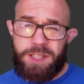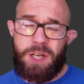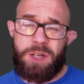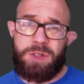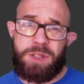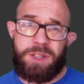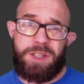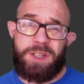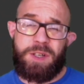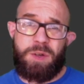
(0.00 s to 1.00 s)
nose
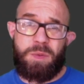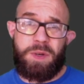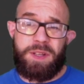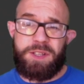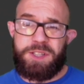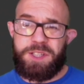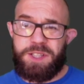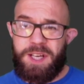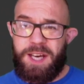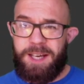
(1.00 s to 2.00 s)
with a
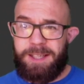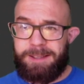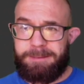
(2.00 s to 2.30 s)
snare?